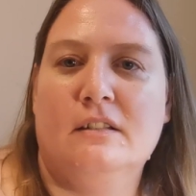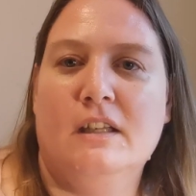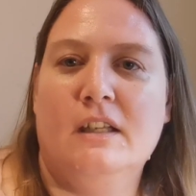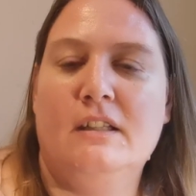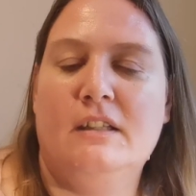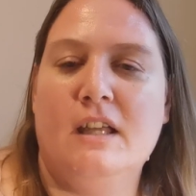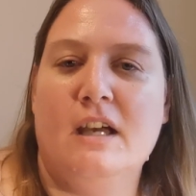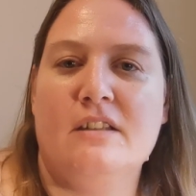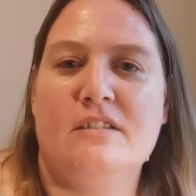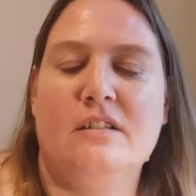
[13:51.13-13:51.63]

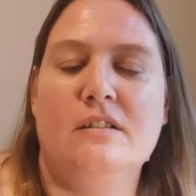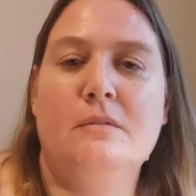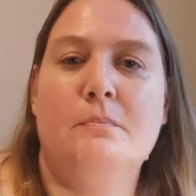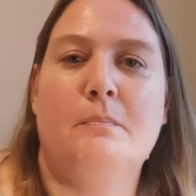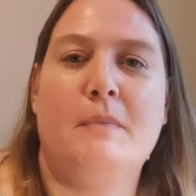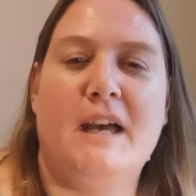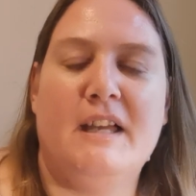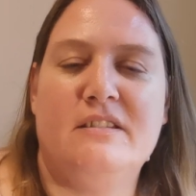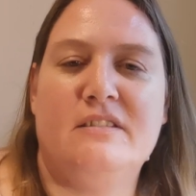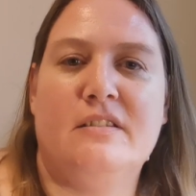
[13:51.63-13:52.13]
It doesn't
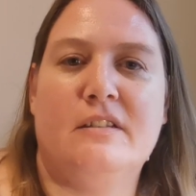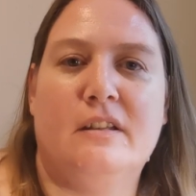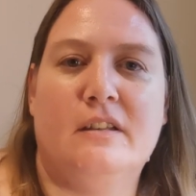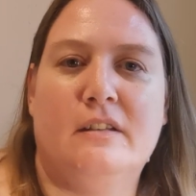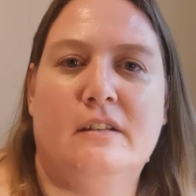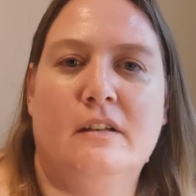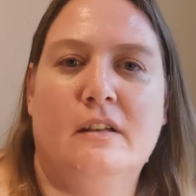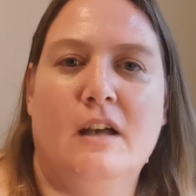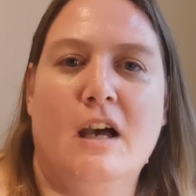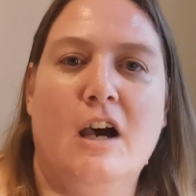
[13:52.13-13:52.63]

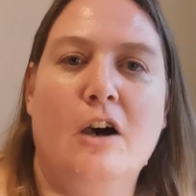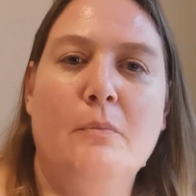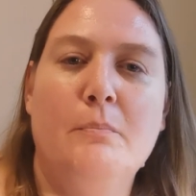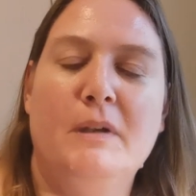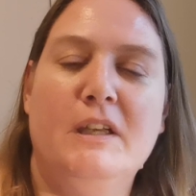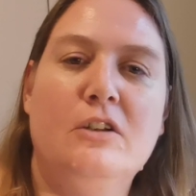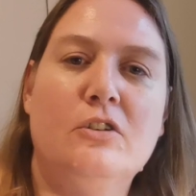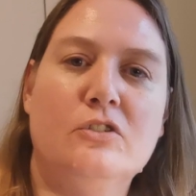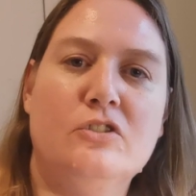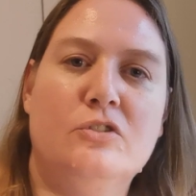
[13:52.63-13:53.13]
matter how
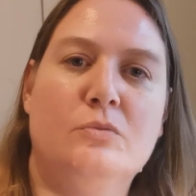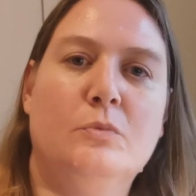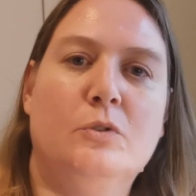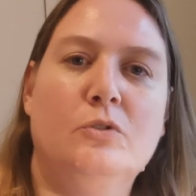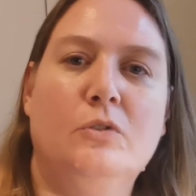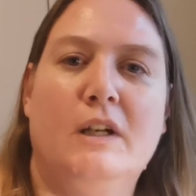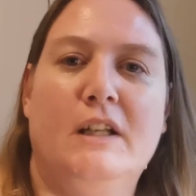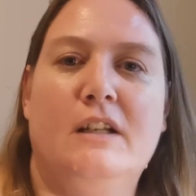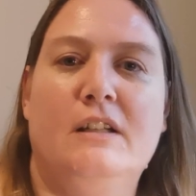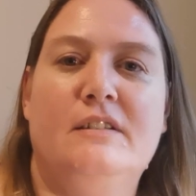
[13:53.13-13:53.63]
big or
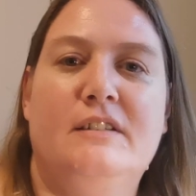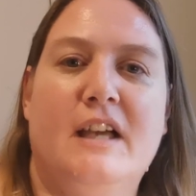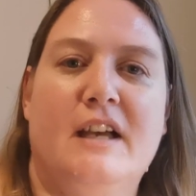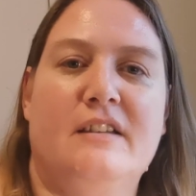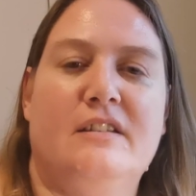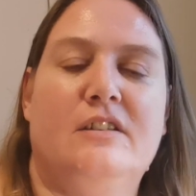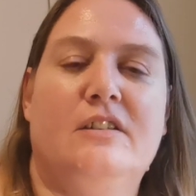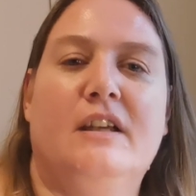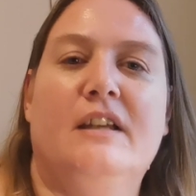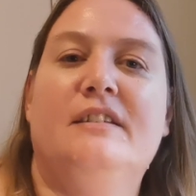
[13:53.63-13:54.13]
small, and
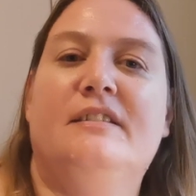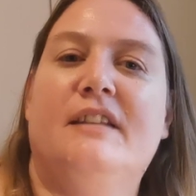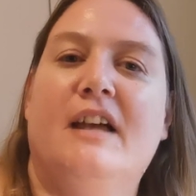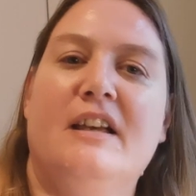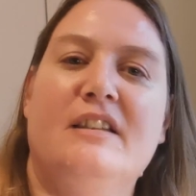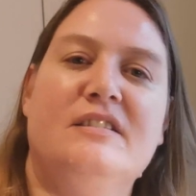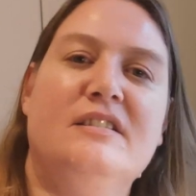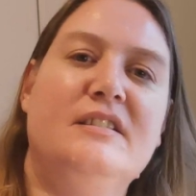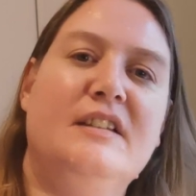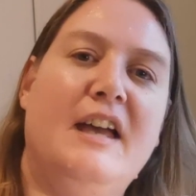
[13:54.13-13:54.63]
it
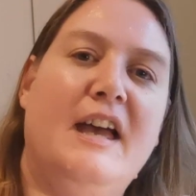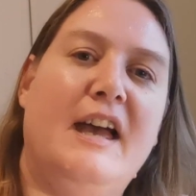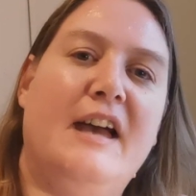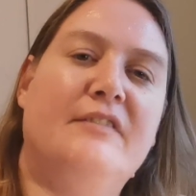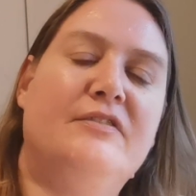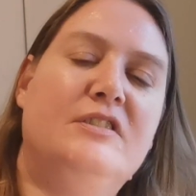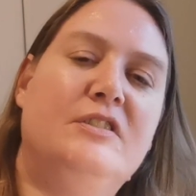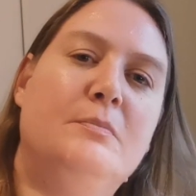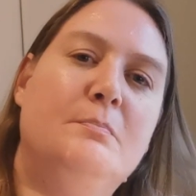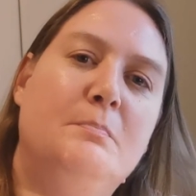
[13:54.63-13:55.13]
doesn't
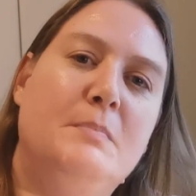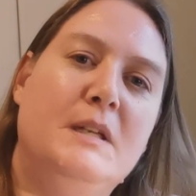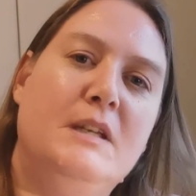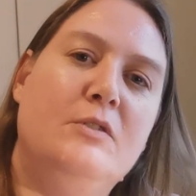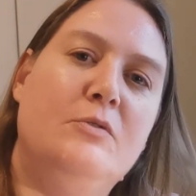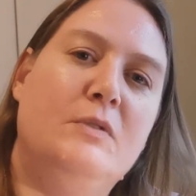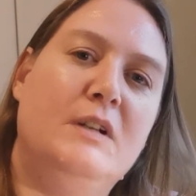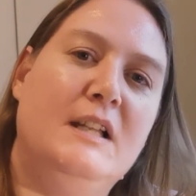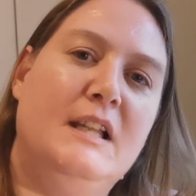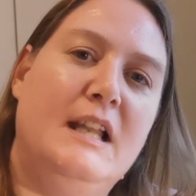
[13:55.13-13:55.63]
have to
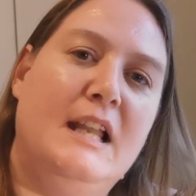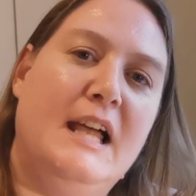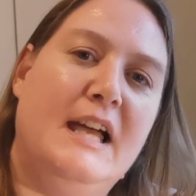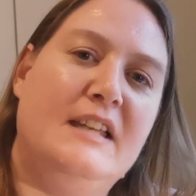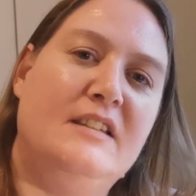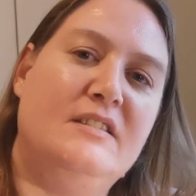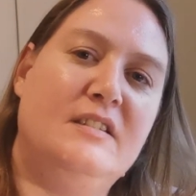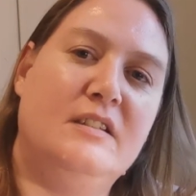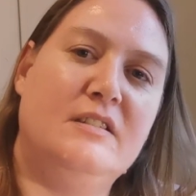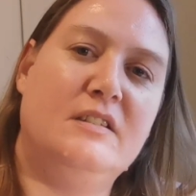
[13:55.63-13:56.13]
be
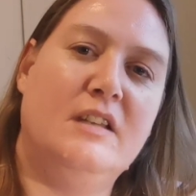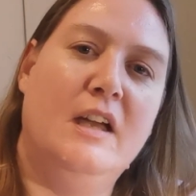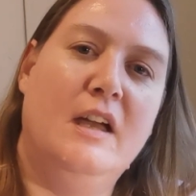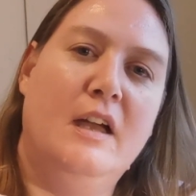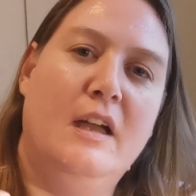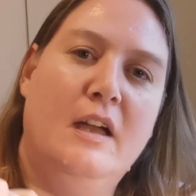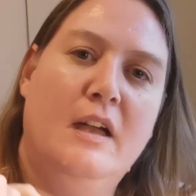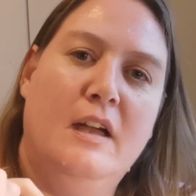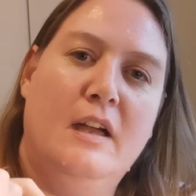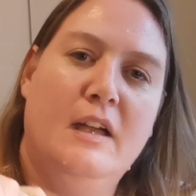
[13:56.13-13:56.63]
related
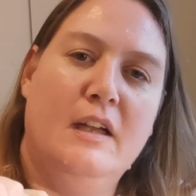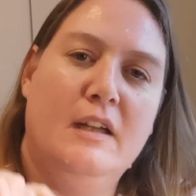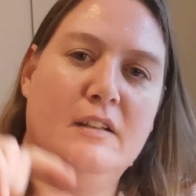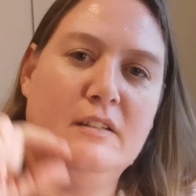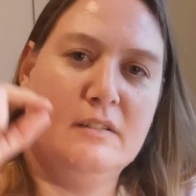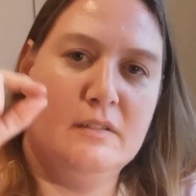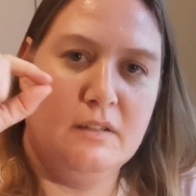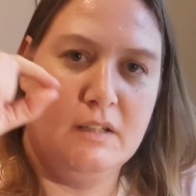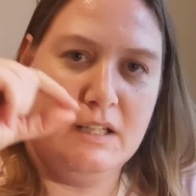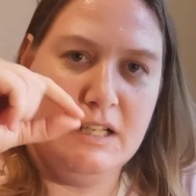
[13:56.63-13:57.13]

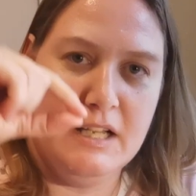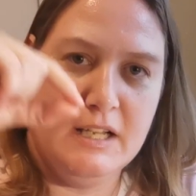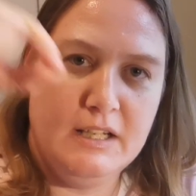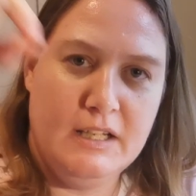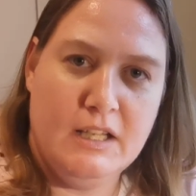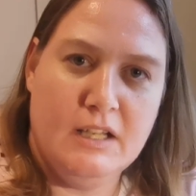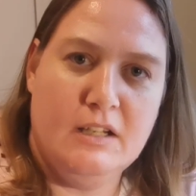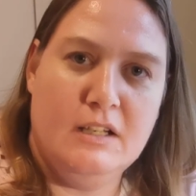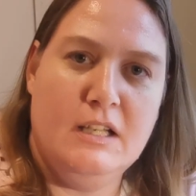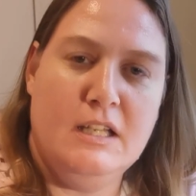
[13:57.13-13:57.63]

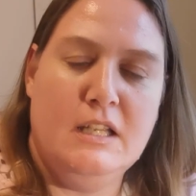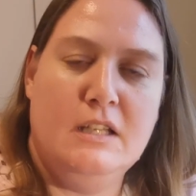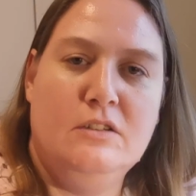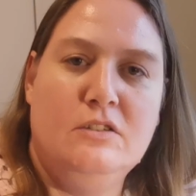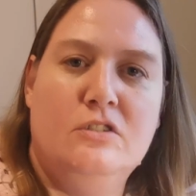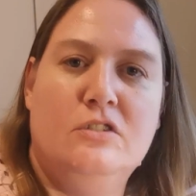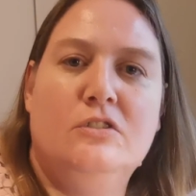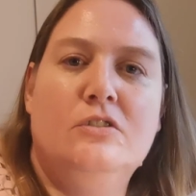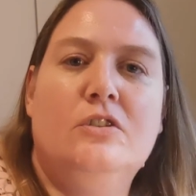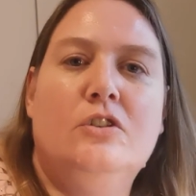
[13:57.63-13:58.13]
linearly
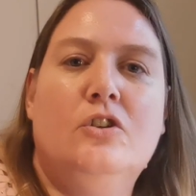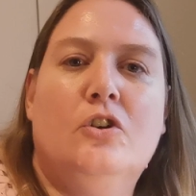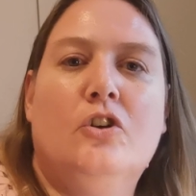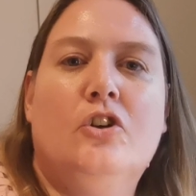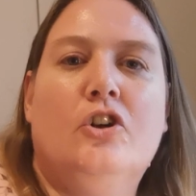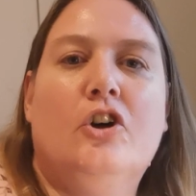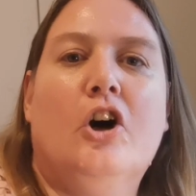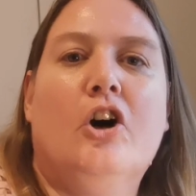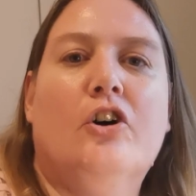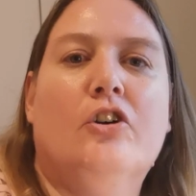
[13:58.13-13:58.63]
to your
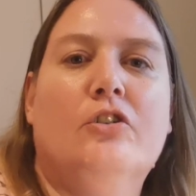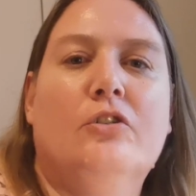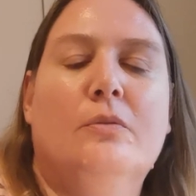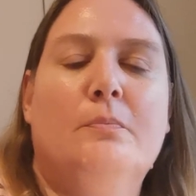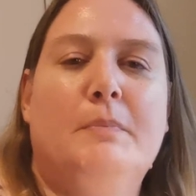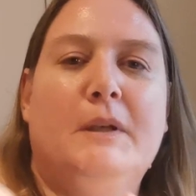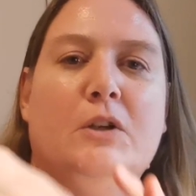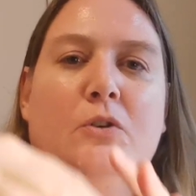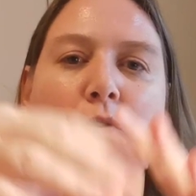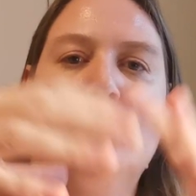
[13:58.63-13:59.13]
goal,
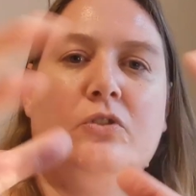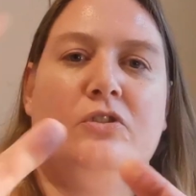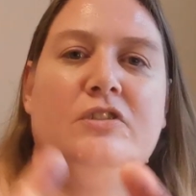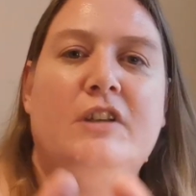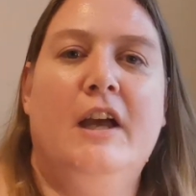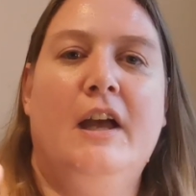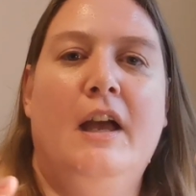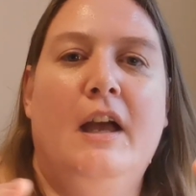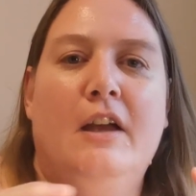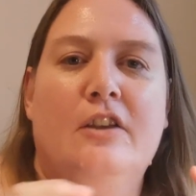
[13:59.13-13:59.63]
because
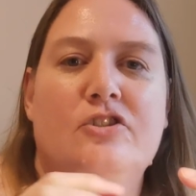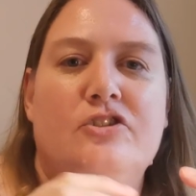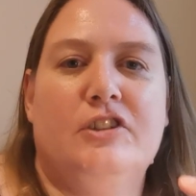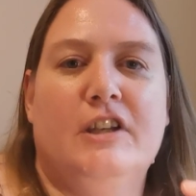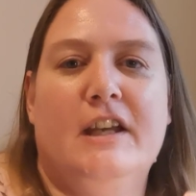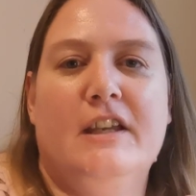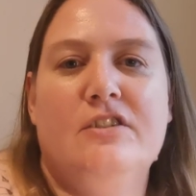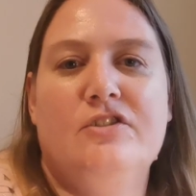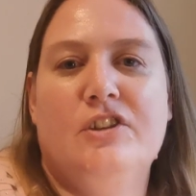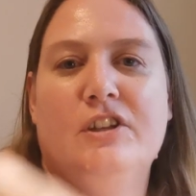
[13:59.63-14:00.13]

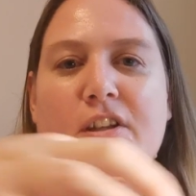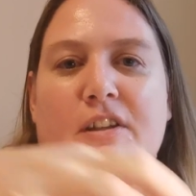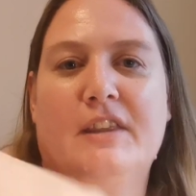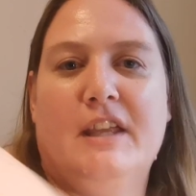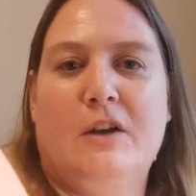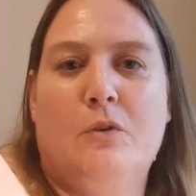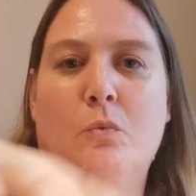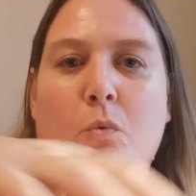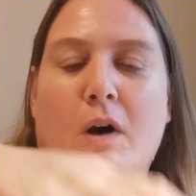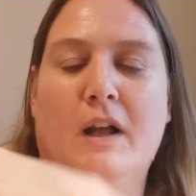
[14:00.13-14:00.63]
changing
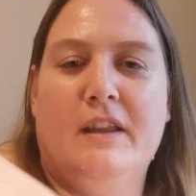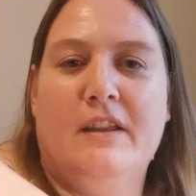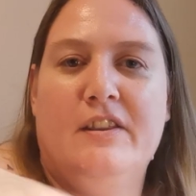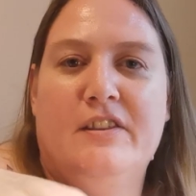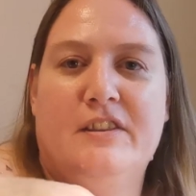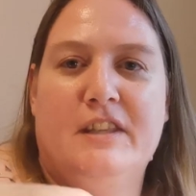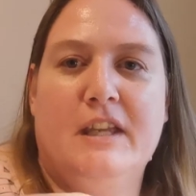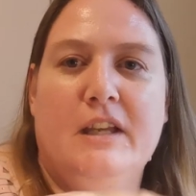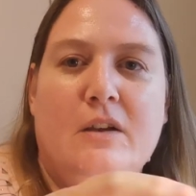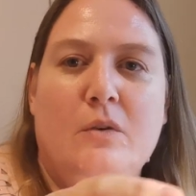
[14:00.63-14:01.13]
that one
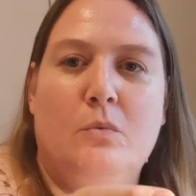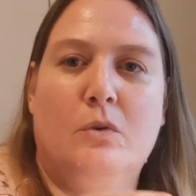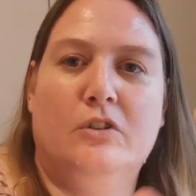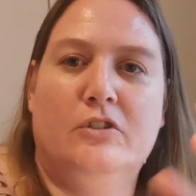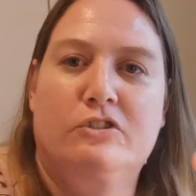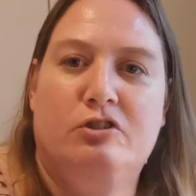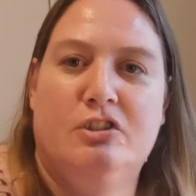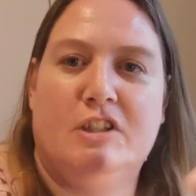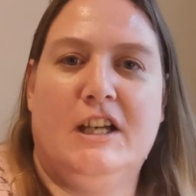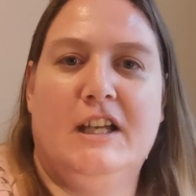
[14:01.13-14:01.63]
thing
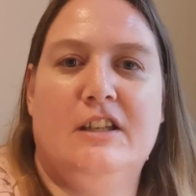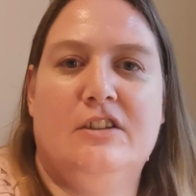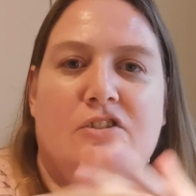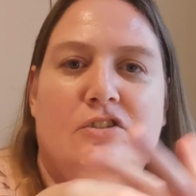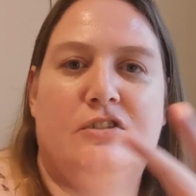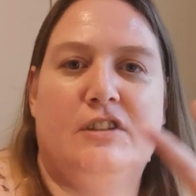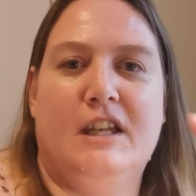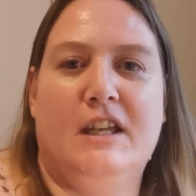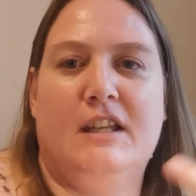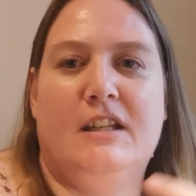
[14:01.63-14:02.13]
will
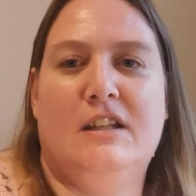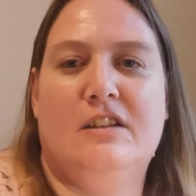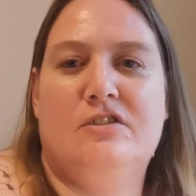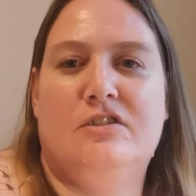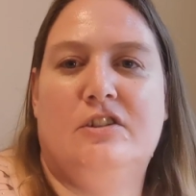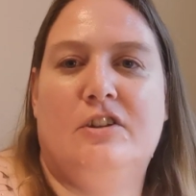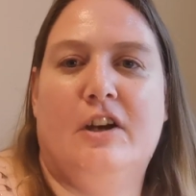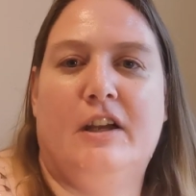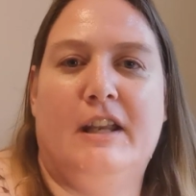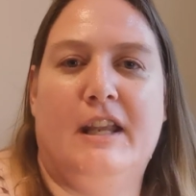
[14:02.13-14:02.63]
change the
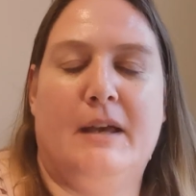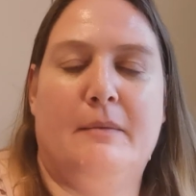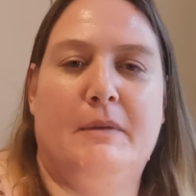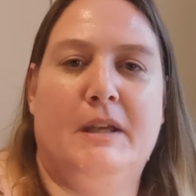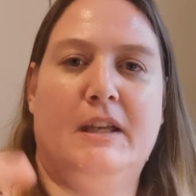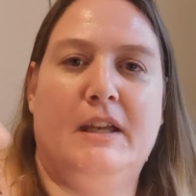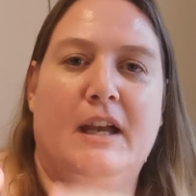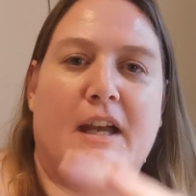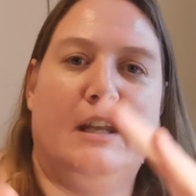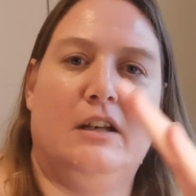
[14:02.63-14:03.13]
energy
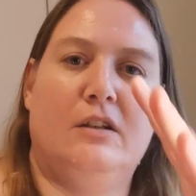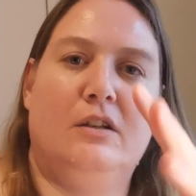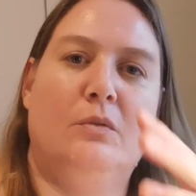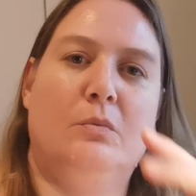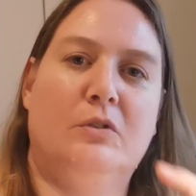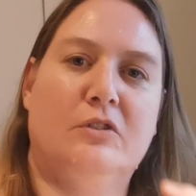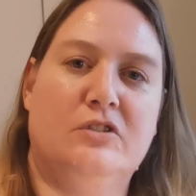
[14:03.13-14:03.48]
dynamic, and it